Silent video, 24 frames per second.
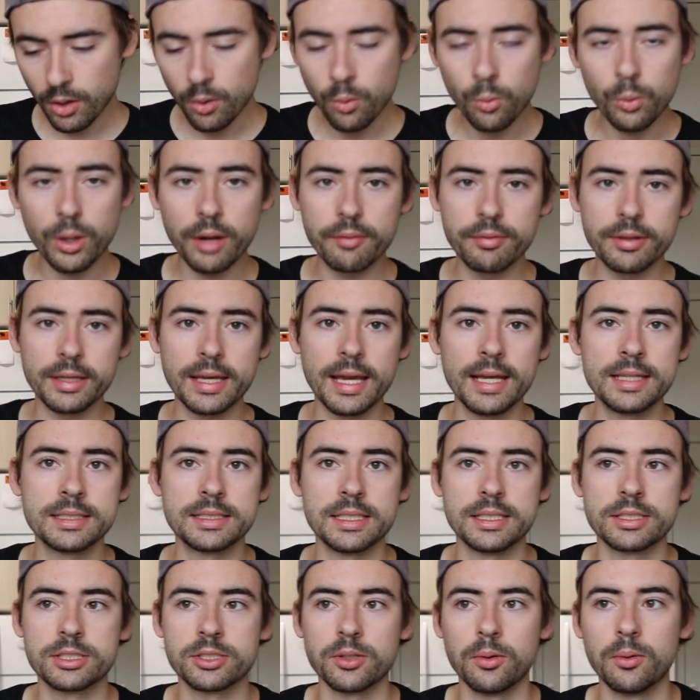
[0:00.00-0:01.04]
whatever the case
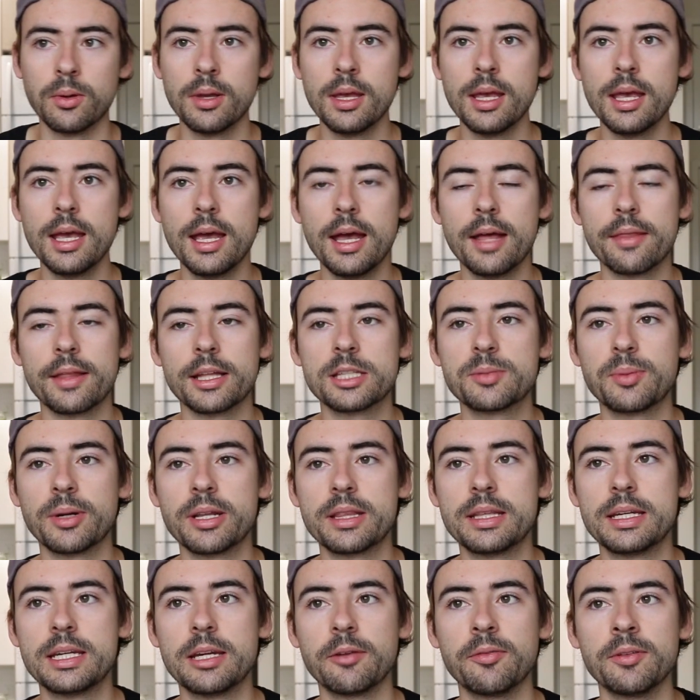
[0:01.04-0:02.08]
is. So that's a bit of
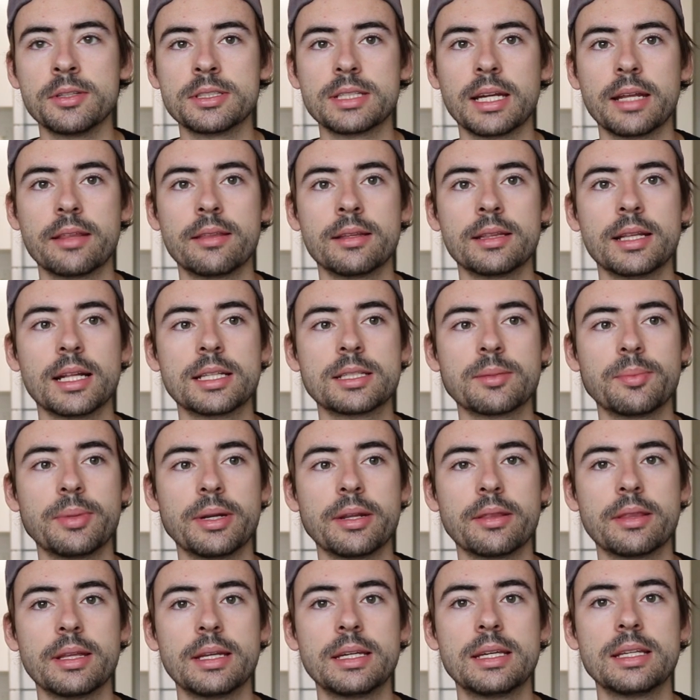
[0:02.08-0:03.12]
the difference, and I think that's a bit
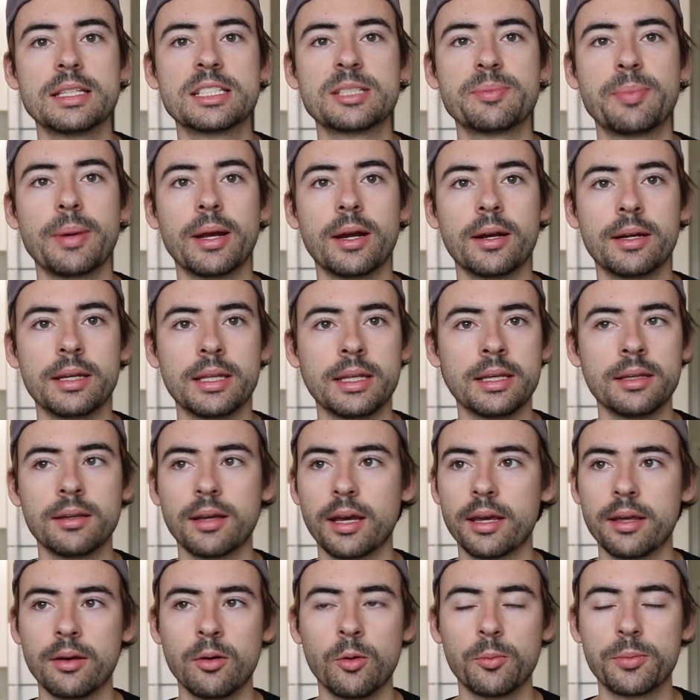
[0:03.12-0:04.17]
of the disparity.
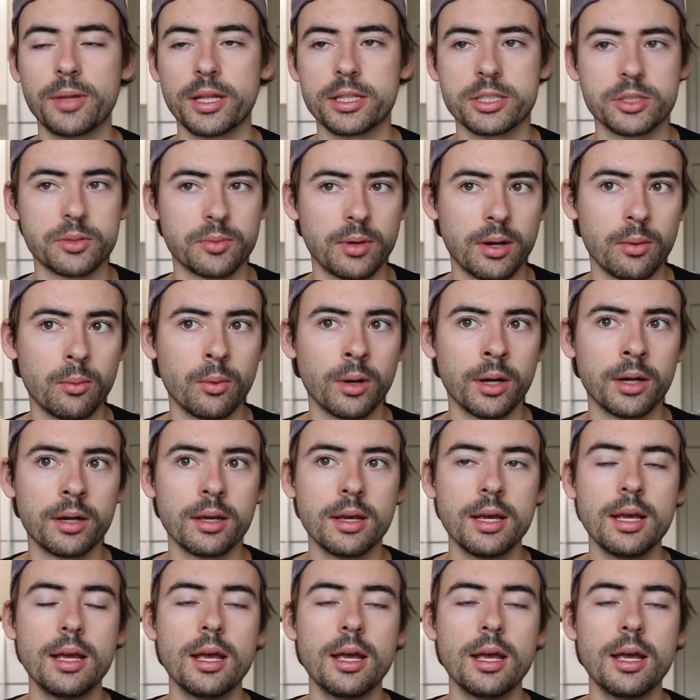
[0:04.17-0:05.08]
I hope that's the right word.